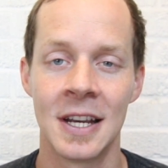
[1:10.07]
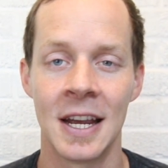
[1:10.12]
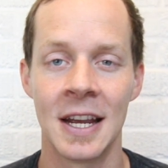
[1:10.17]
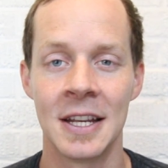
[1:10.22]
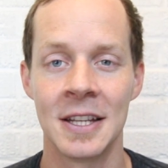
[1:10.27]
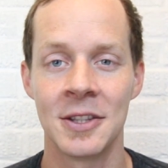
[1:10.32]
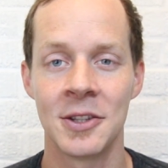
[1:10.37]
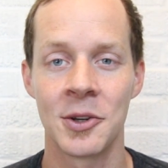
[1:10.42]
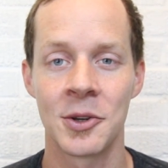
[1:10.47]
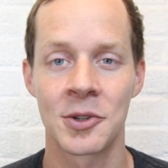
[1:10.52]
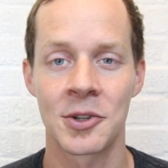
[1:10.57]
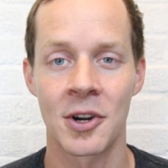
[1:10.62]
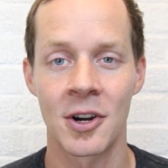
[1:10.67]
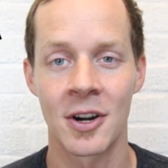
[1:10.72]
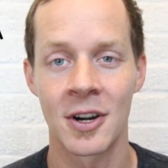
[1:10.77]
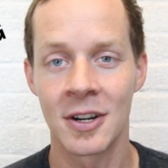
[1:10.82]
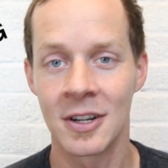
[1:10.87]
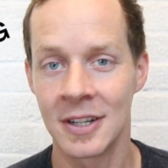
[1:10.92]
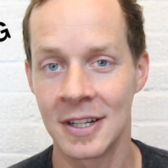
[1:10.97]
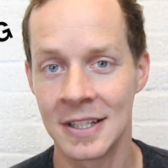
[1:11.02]
And those
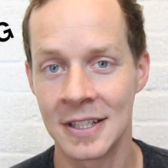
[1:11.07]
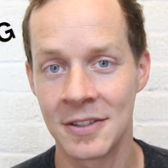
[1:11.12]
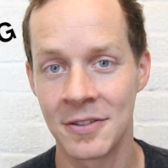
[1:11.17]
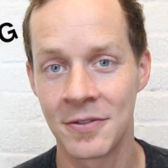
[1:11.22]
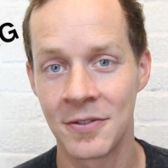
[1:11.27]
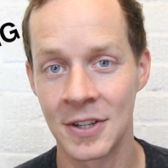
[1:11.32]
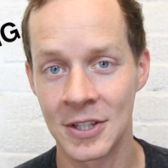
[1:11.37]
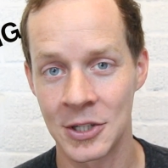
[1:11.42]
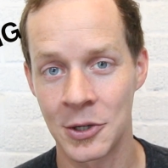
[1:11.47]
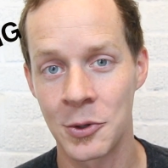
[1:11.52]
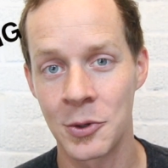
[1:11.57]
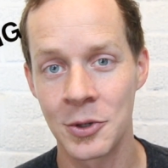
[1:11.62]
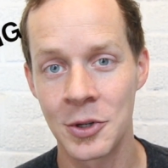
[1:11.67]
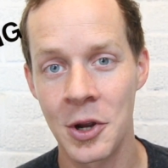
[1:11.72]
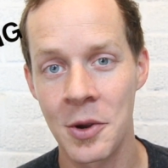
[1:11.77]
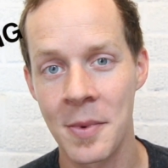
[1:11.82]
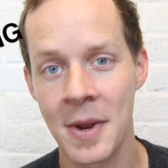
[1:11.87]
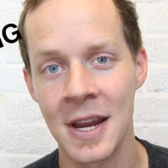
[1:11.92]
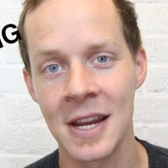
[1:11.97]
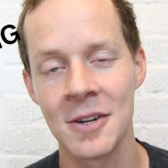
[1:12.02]
are in the physical
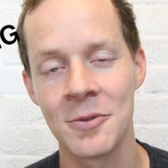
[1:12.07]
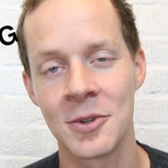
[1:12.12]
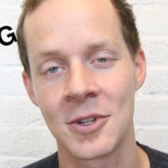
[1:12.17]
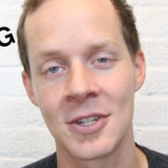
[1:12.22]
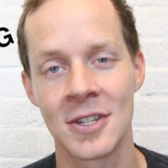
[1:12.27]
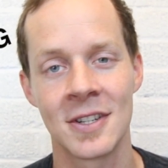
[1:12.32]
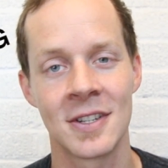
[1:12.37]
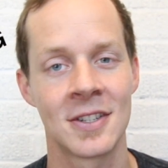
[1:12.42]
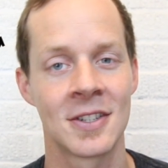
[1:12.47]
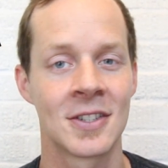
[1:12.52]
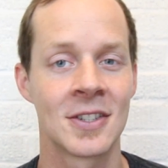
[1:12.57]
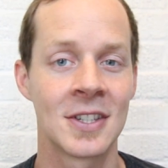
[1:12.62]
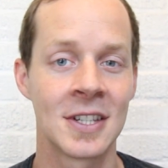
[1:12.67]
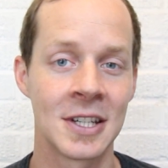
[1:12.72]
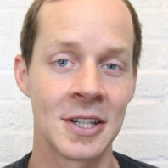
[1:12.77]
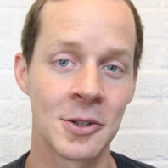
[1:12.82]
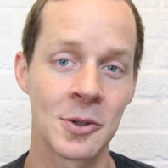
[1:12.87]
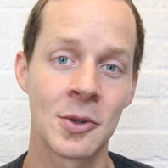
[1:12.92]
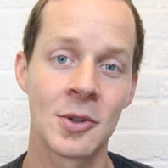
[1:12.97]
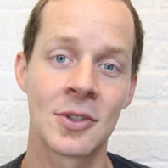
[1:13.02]
domain, which is
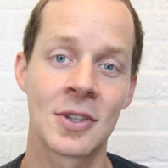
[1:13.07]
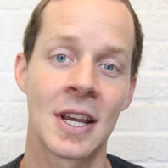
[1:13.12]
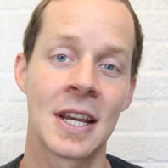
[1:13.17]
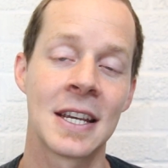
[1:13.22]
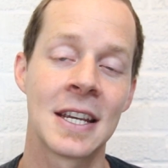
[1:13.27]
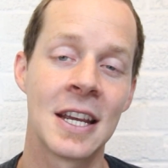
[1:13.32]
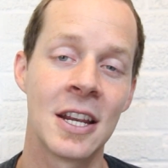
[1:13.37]
skills like,